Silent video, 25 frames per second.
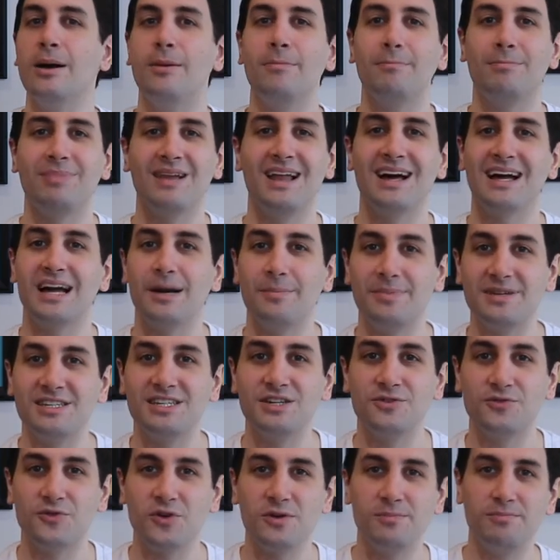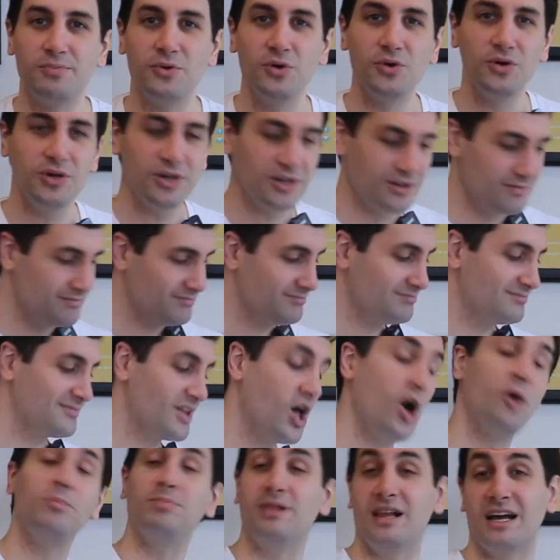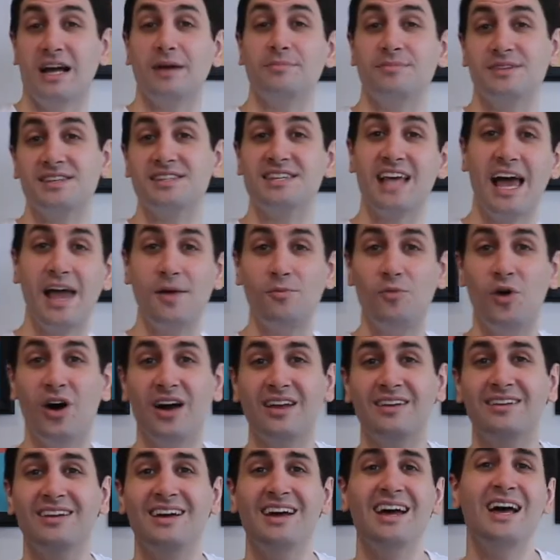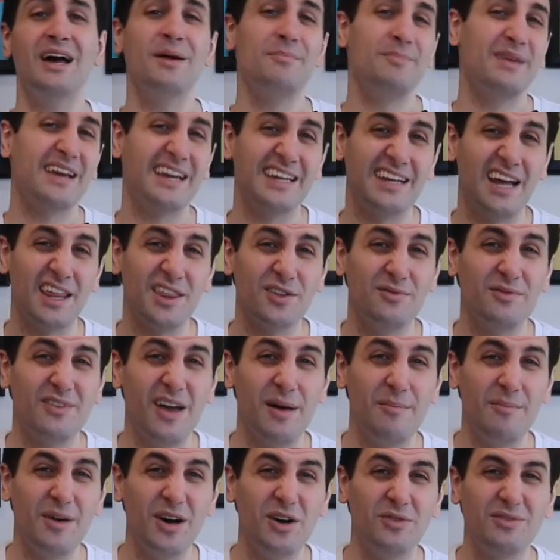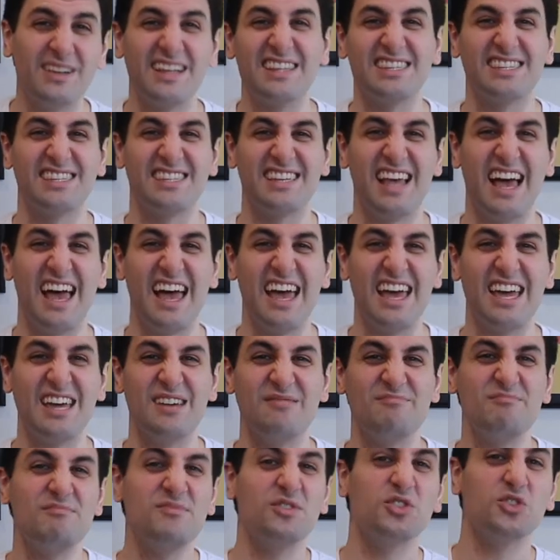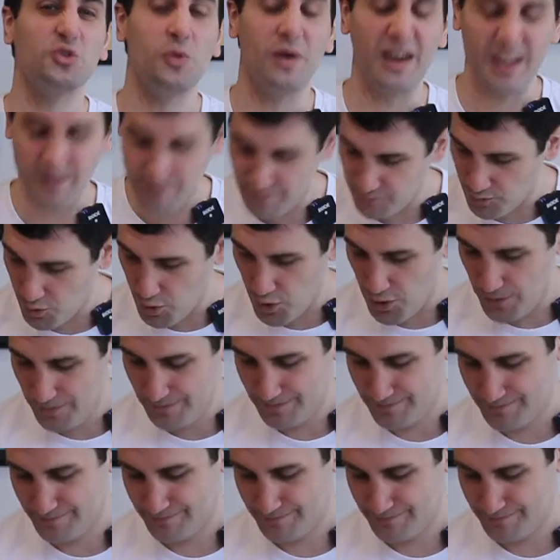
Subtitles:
pluck up a different book. I'll pluck up the same one. Pick another number, let's say 24.